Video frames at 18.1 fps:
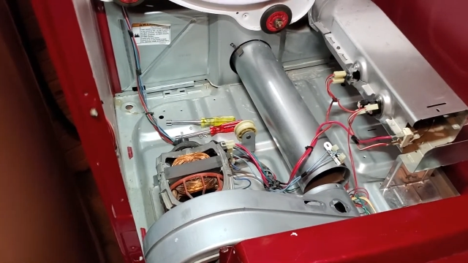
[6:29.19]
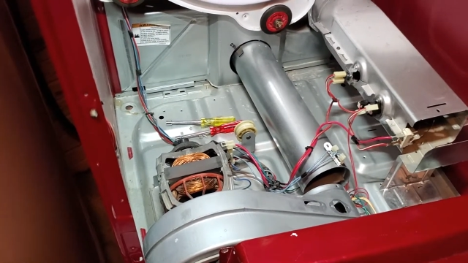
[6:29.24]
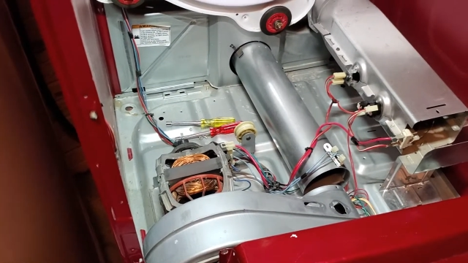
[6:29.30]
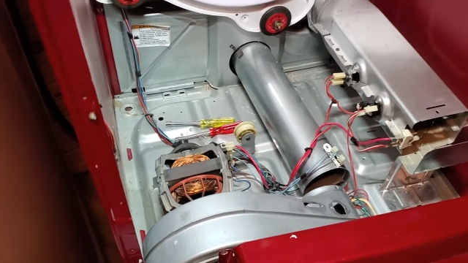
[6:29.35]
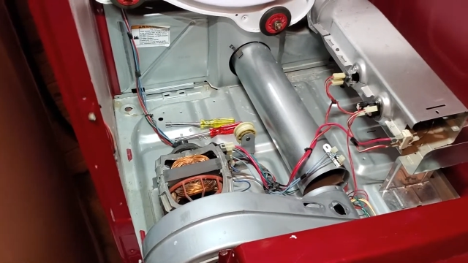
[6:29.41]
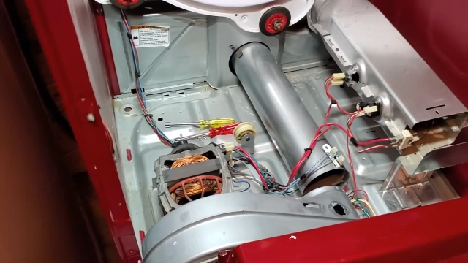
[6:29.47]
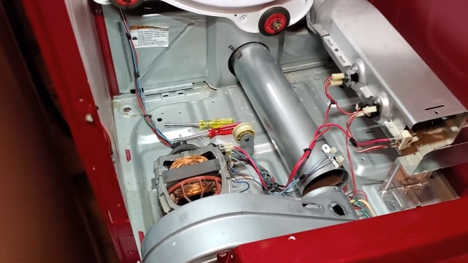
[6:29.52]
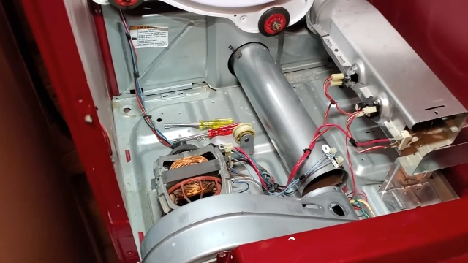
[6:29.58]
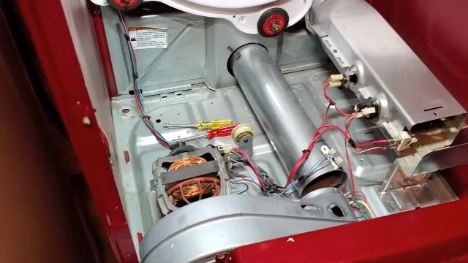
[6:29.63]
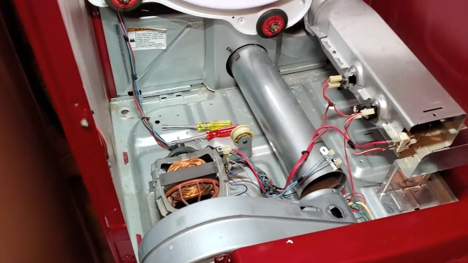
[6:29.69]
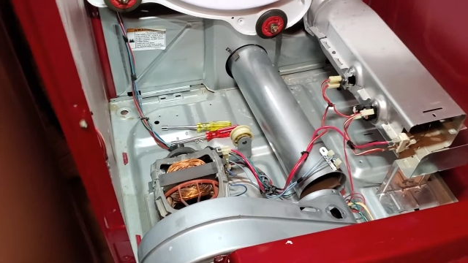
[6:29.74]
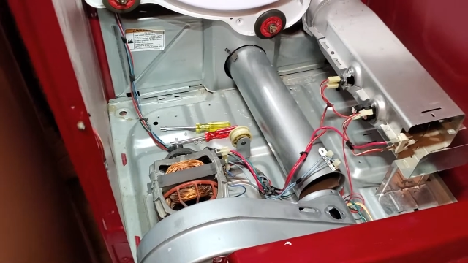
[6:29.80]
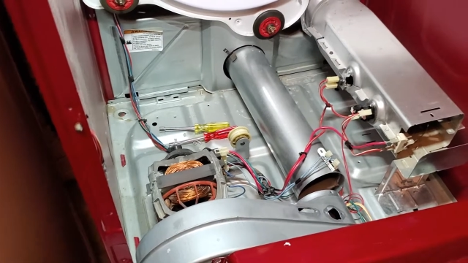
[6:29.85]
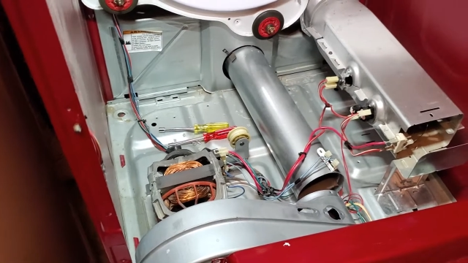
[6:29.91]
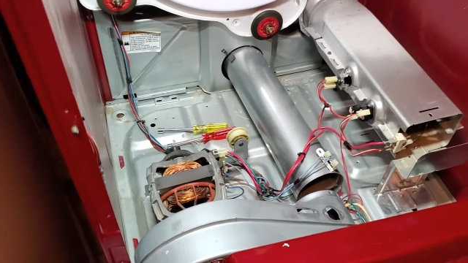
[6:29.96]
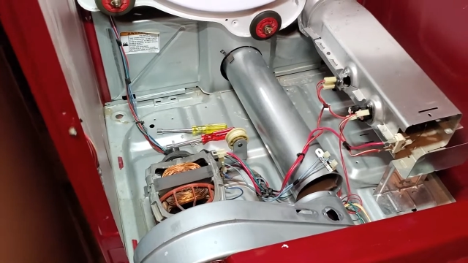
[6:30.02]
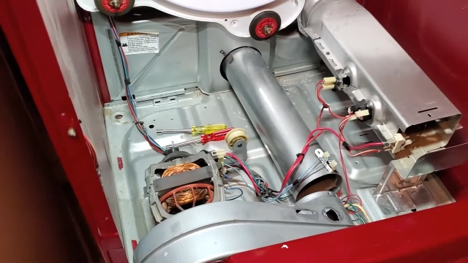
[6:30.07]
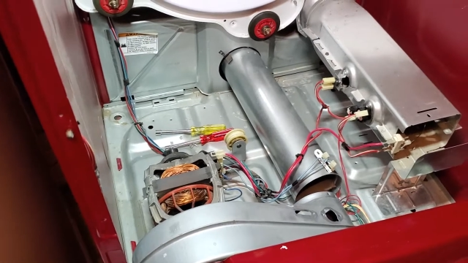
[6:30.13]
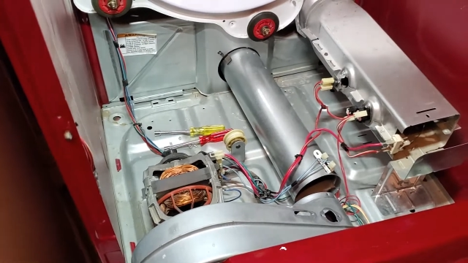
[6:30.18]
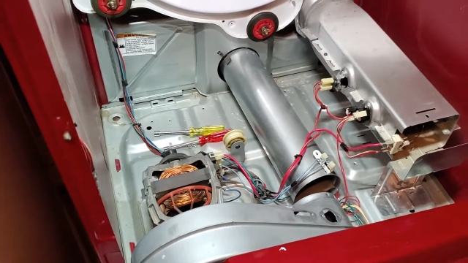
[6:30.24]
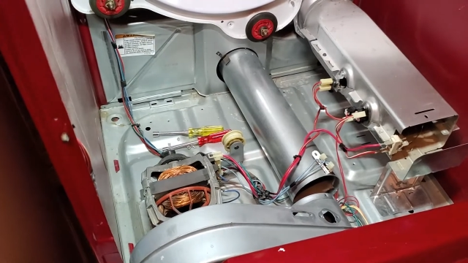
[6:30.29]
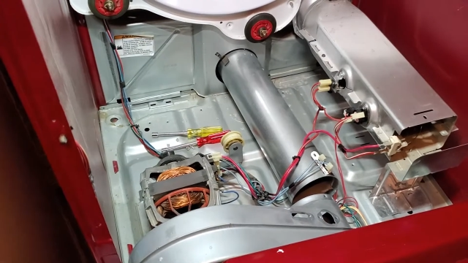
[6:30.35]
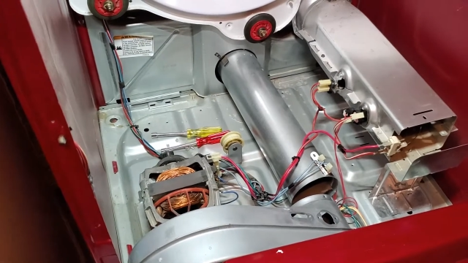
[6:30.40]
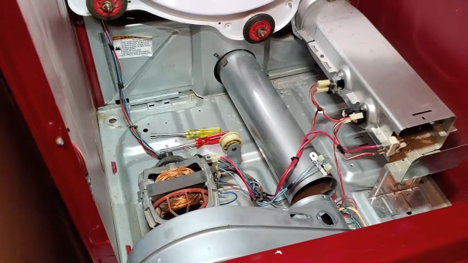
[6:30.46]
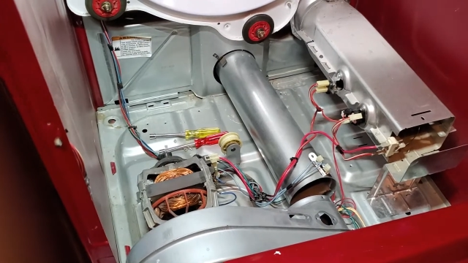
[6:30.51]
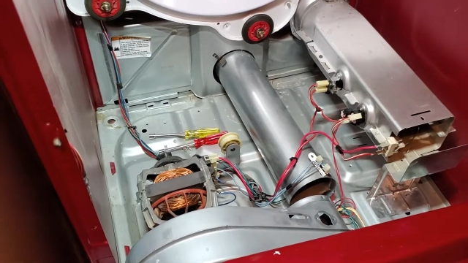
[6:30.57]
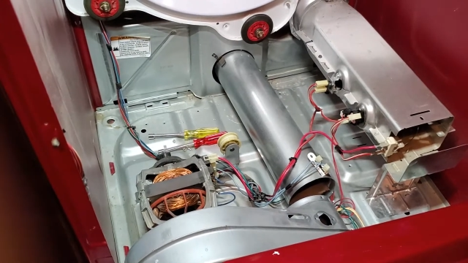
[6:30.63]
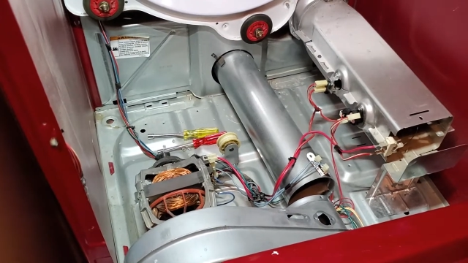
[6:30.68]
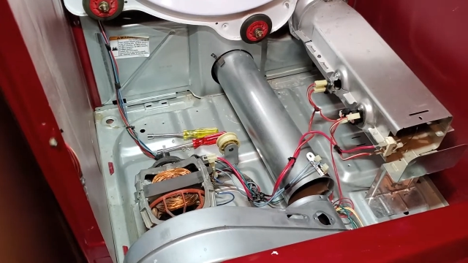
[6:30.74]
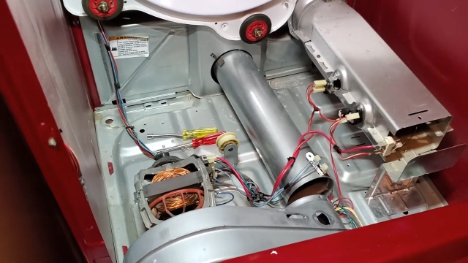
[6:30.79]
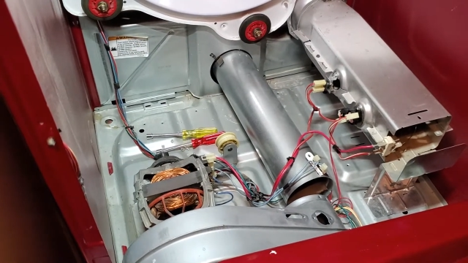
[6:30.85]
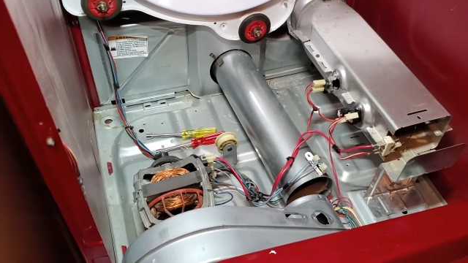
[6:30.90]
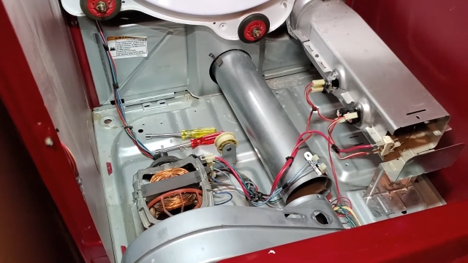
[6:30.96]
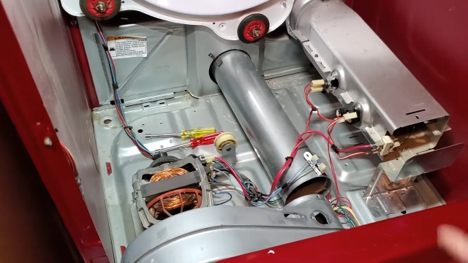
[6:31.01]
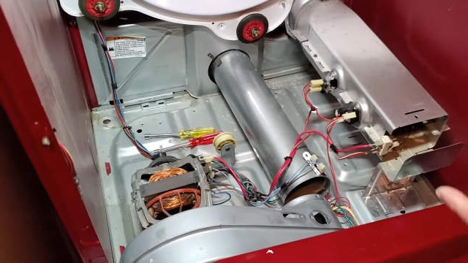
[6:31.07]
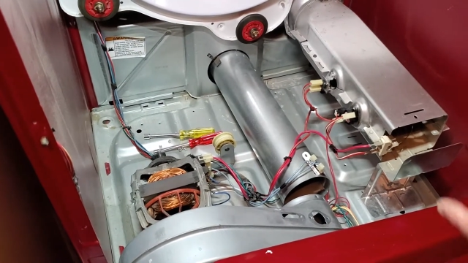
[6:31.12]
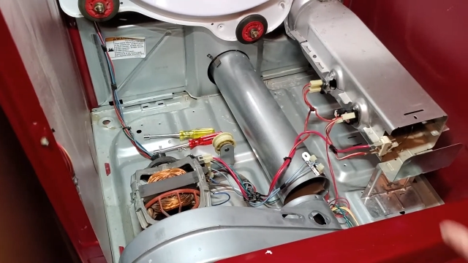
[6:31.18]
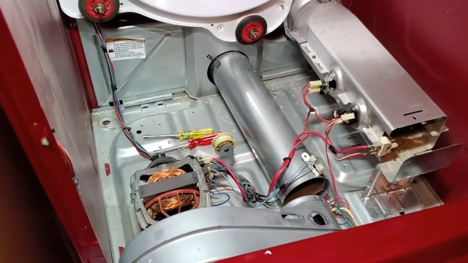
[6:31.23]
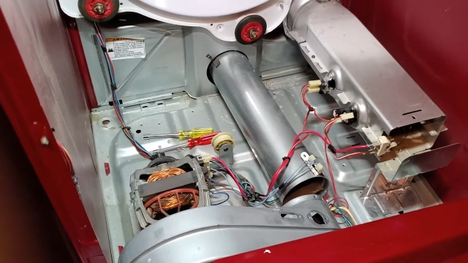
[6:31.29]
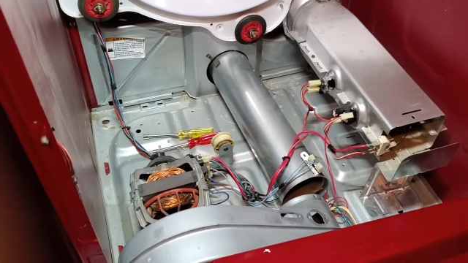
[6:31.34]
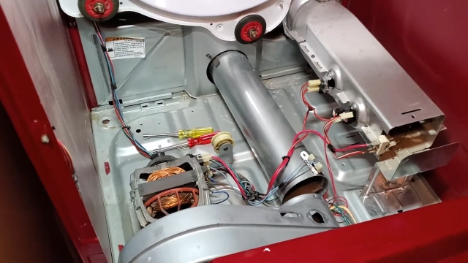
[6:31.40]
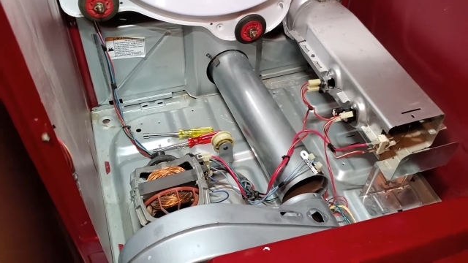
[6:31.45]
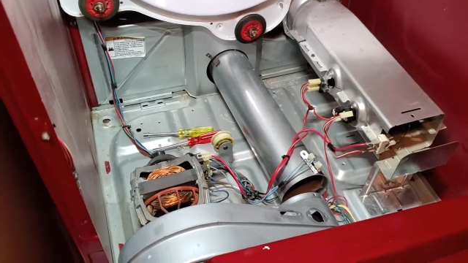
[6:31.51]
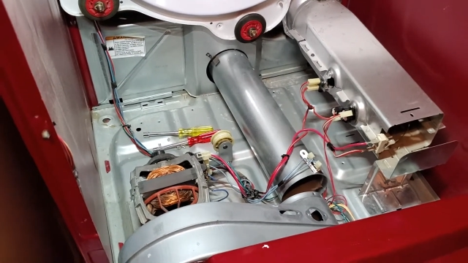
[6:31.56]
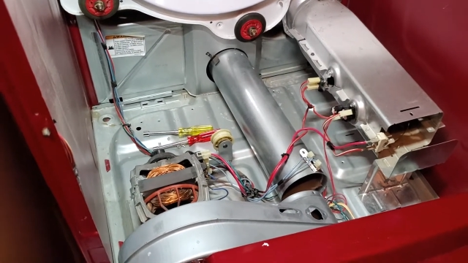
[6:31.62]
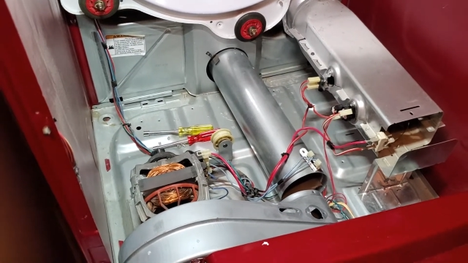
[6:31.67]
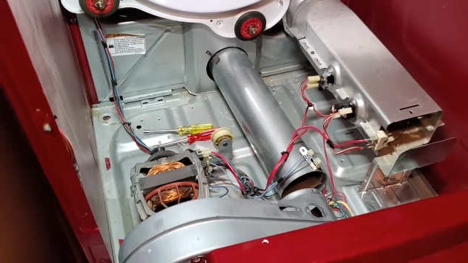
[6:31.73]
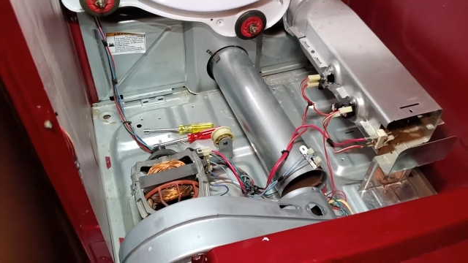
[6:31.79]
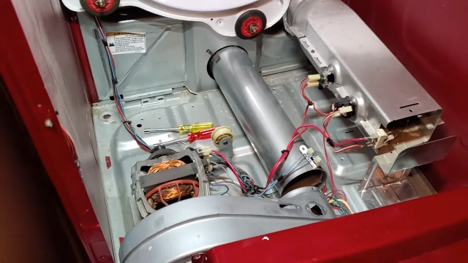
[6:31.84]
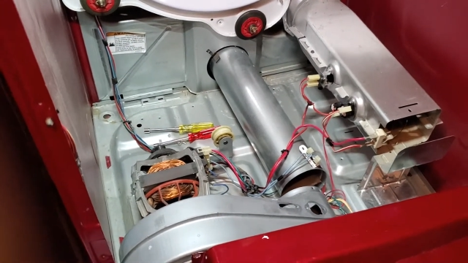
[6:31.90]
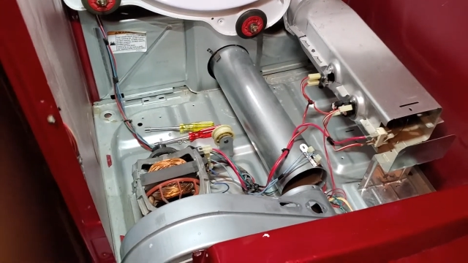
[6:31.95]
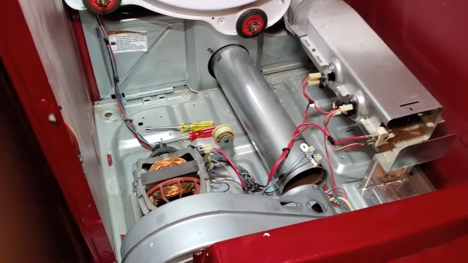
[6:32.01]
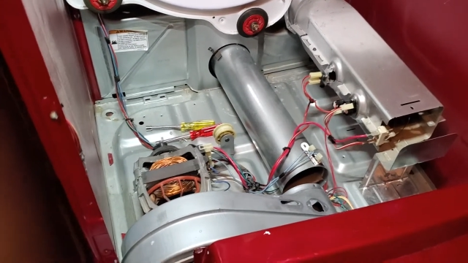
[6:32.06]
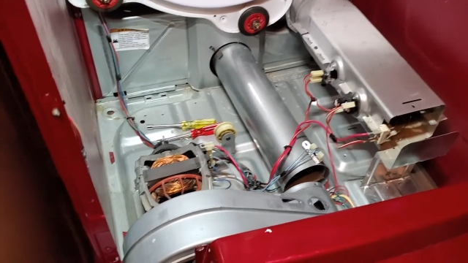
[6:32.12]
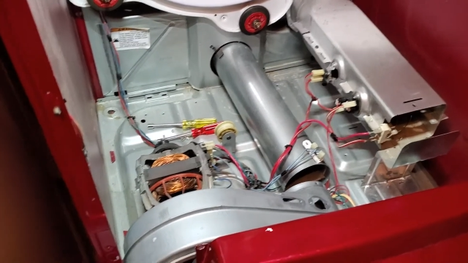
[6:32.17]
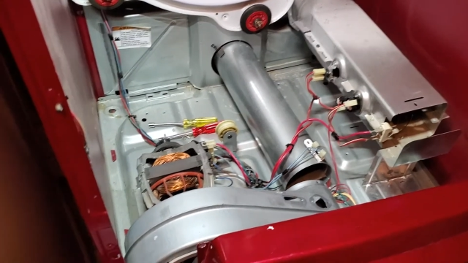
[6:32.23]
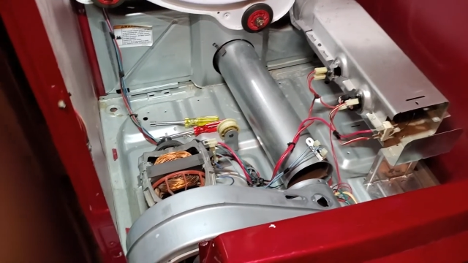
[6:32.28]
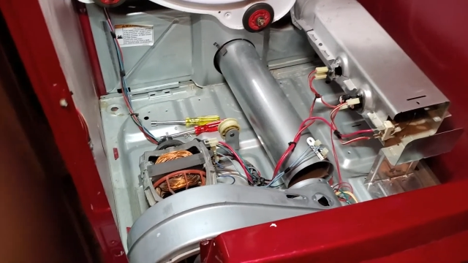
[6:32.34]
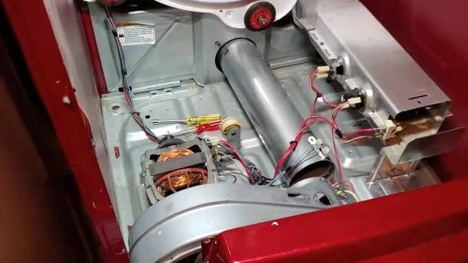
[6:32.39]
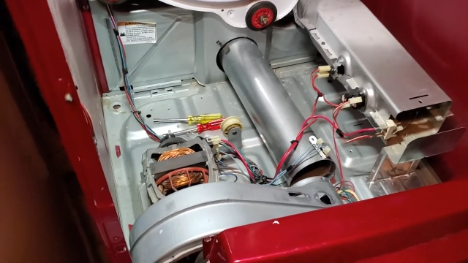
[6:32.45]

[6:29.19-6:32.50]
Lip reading: No face is visible, so there are no lips to read.